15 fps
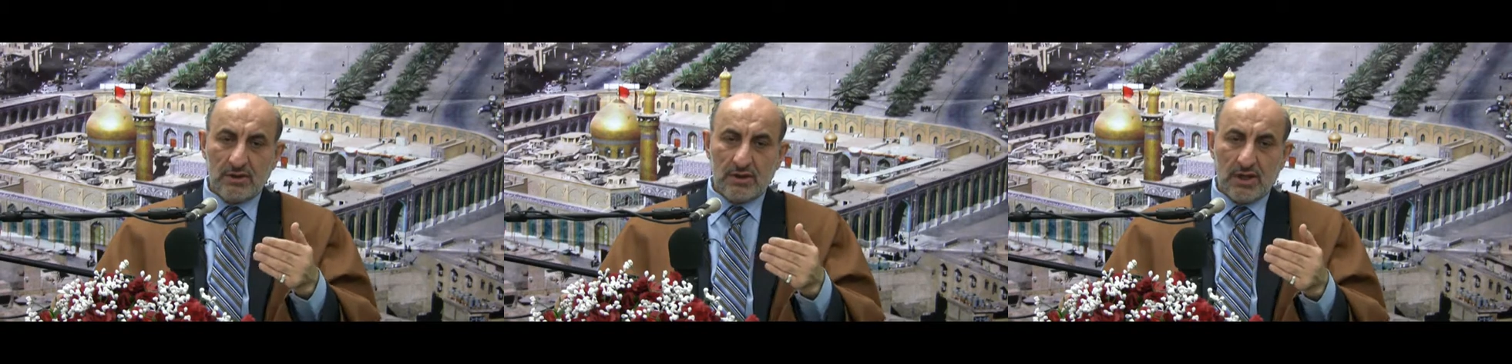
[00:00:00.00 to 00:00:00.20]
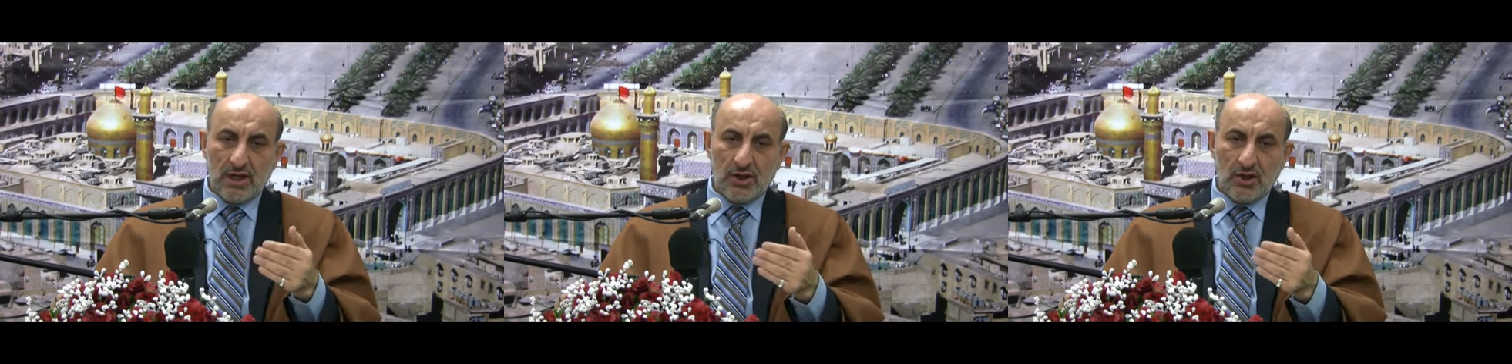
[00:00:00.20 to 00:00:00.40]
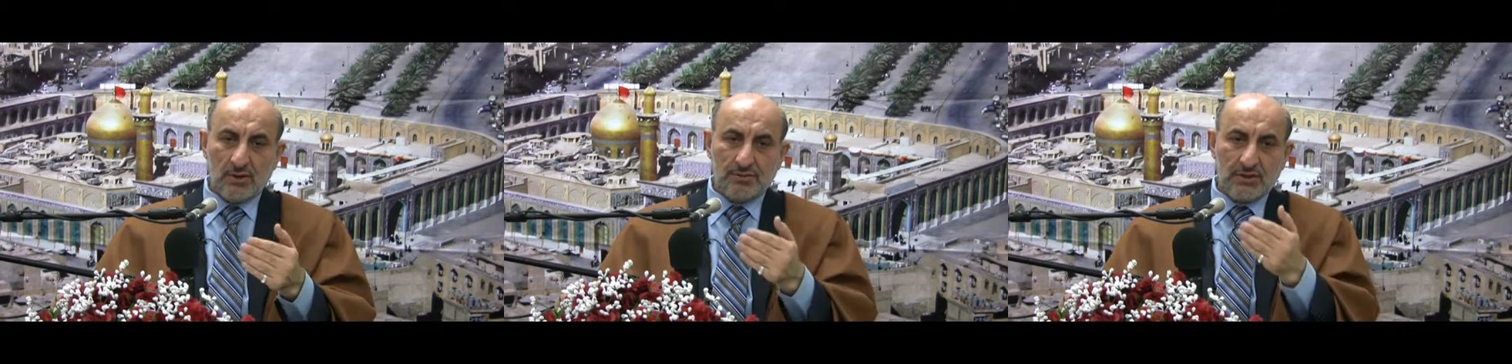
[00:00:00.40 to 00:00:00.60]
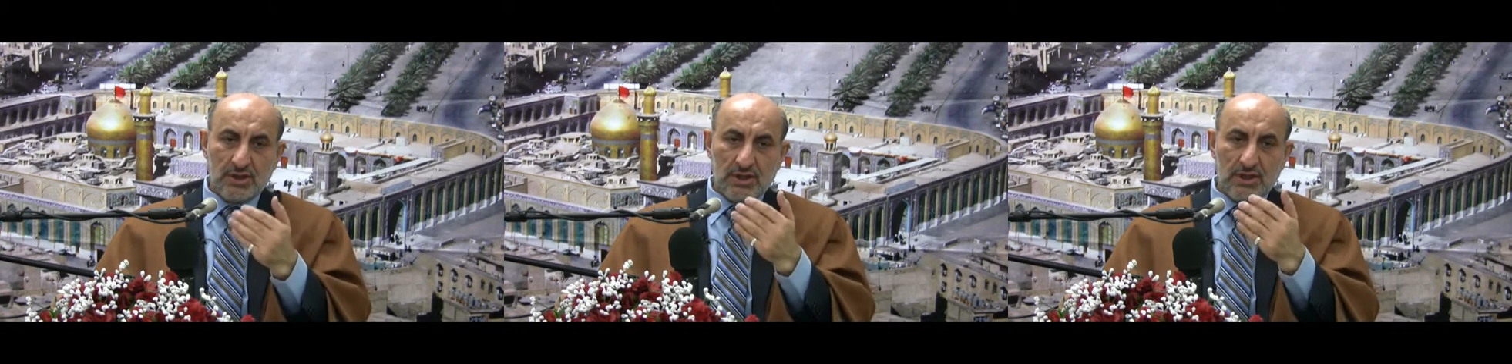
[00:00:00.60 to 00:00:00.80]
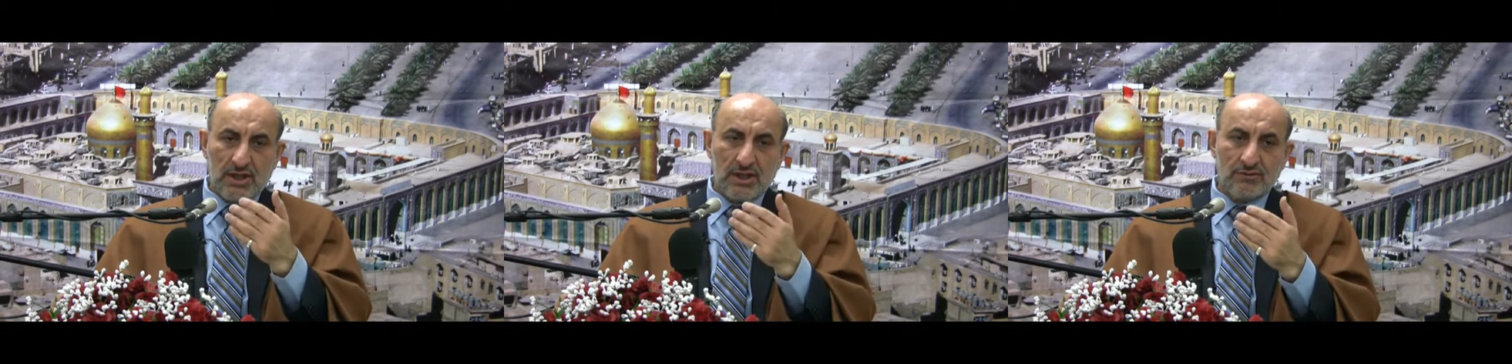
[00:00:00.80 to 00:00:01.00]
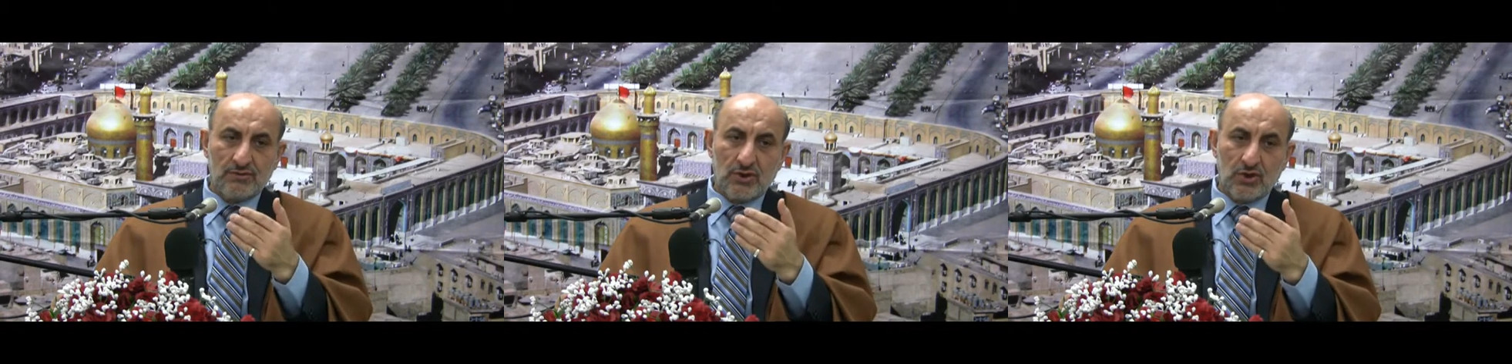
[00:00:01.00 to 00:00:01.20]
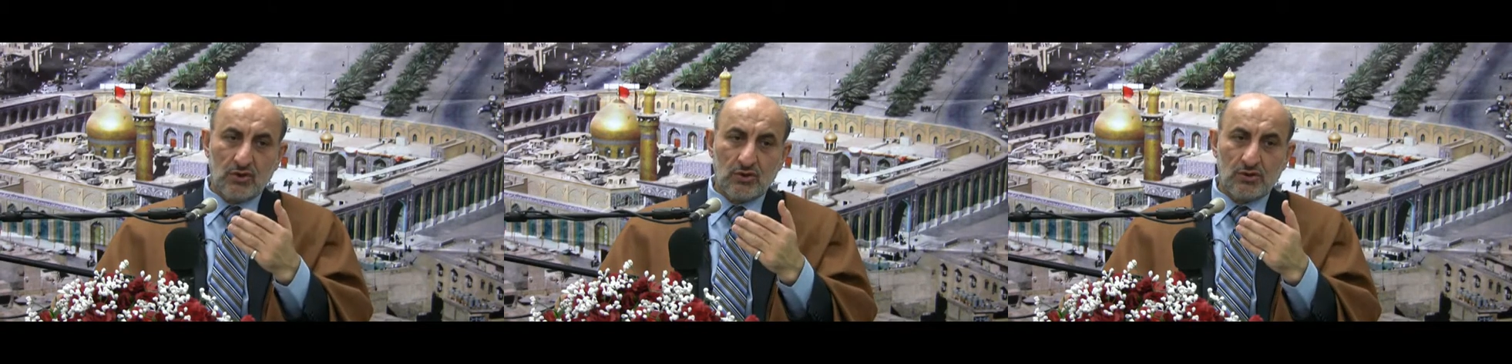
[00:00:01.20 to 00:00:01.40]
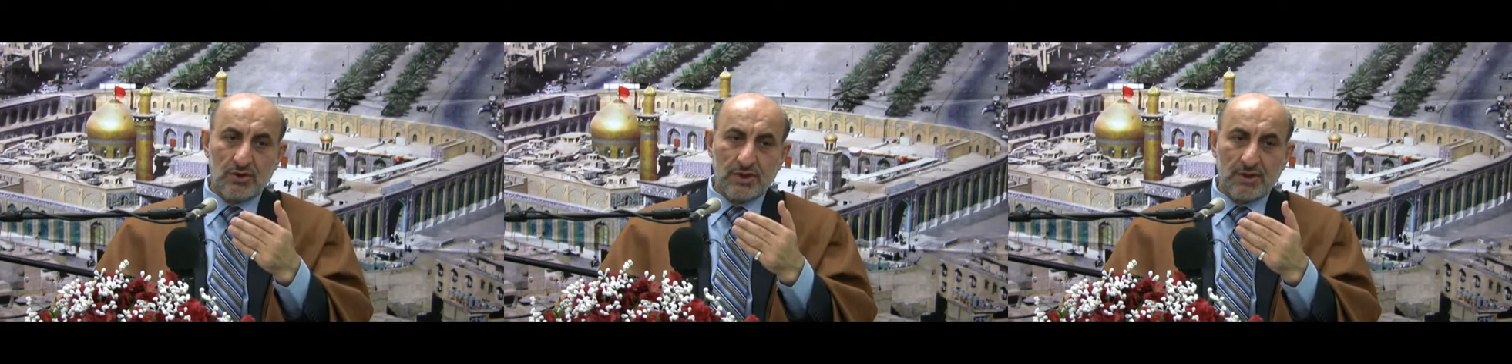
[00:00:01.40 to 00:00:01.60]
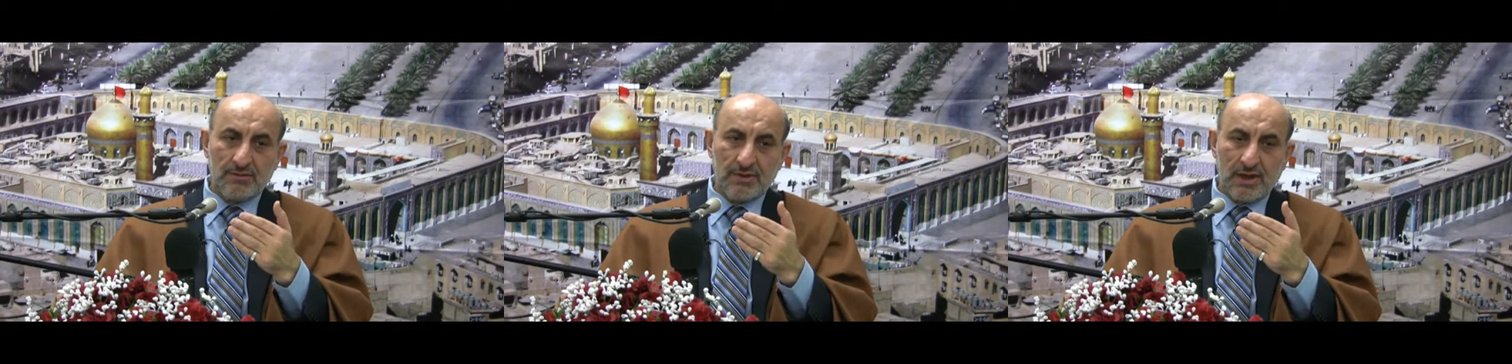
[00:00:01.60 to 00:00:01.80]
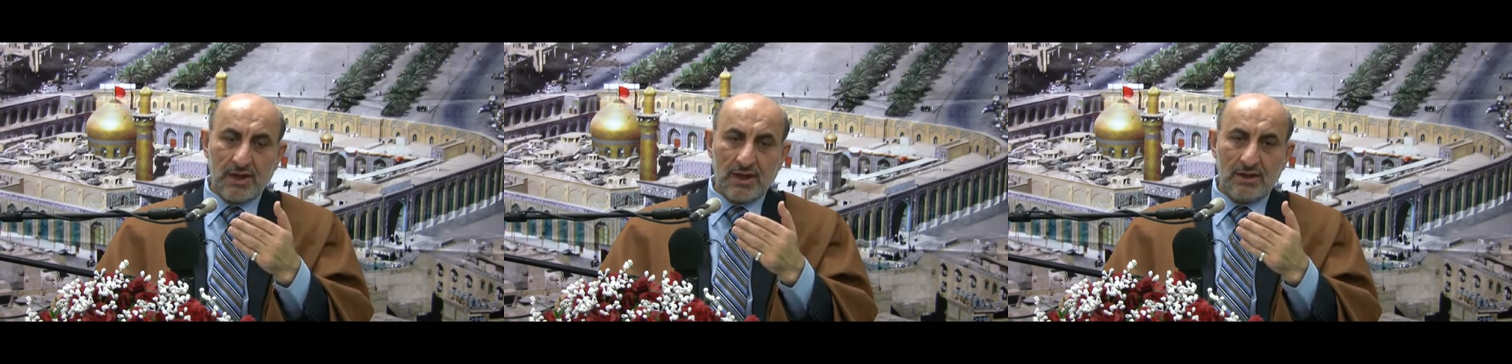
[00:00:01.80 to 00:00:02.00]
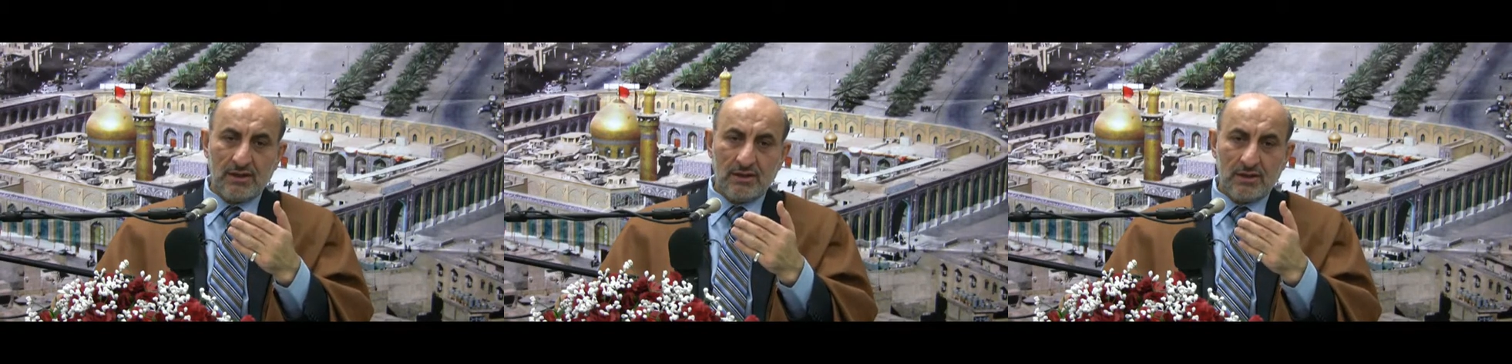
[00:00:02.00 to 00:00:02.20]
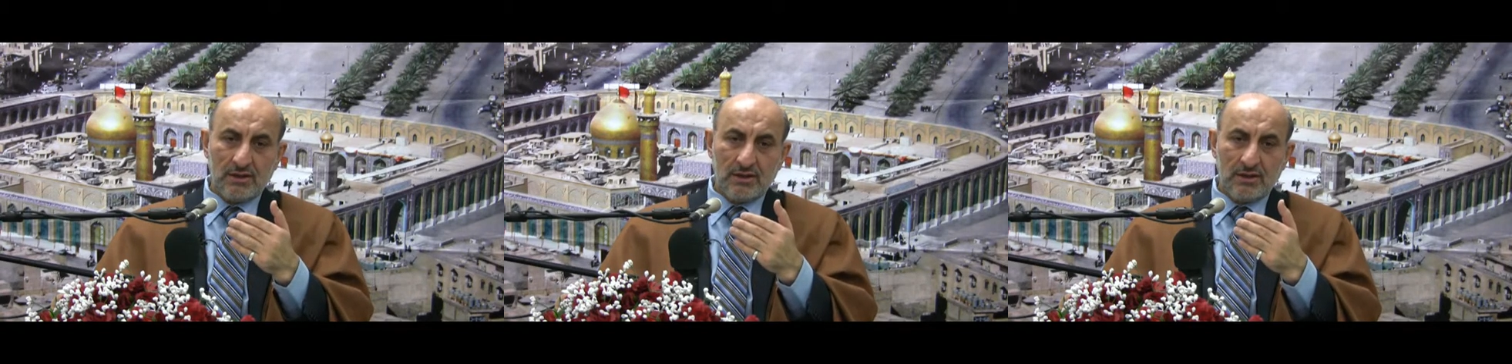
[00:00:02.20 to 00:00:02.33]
and optic nerve will go to the brain,